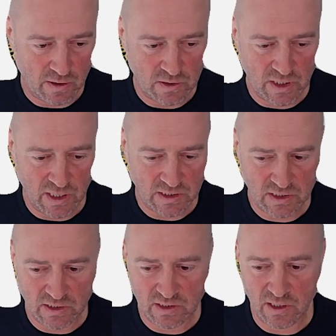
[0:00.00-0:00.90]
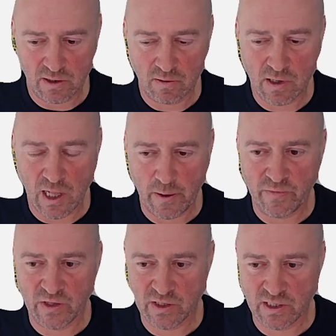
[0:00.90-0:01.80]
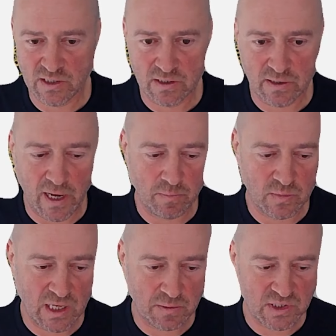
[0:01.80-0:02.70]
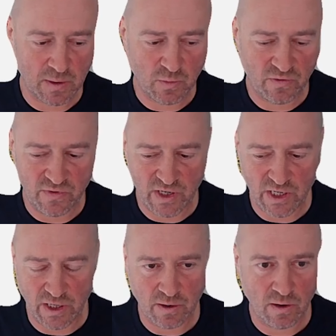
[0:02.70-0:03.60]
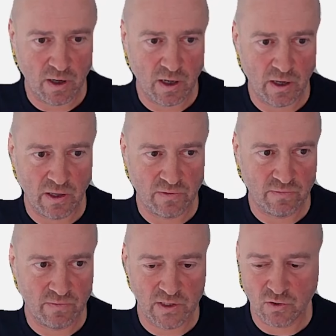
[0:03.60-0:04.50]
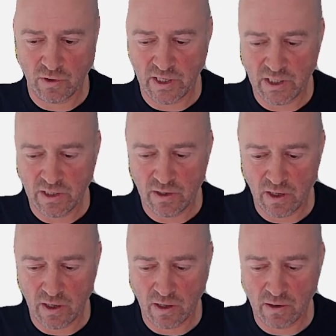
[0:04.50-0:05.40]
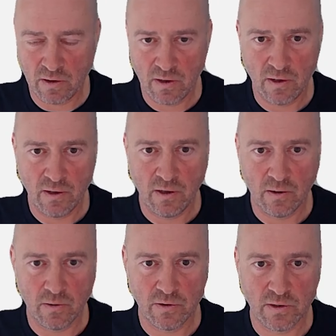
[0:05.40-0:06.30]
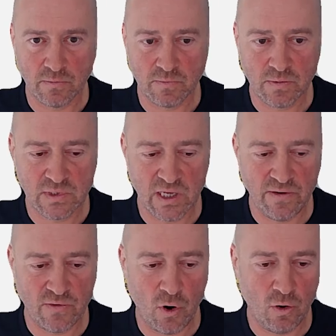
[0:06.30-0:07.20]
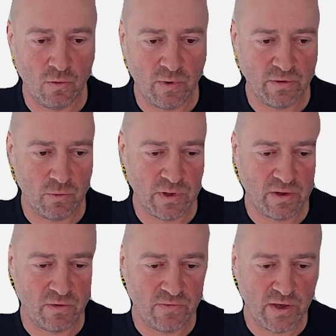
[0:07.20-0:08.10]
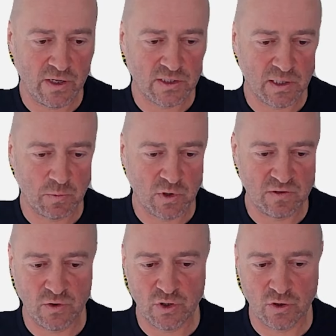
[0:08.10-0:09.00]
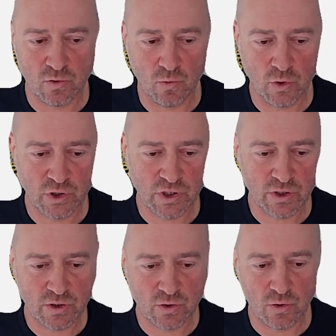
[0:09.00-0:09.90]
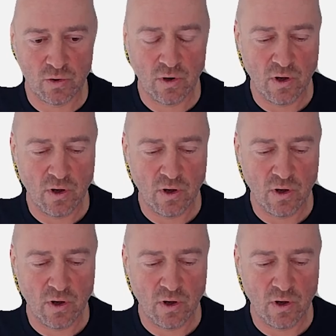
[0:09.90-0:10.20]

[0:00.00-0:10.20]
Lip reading: TS is a column that has timestamp of the reading, and that's all I need. I'm going to save. Oh, one other thing is I'm going to switch it to Watcher, so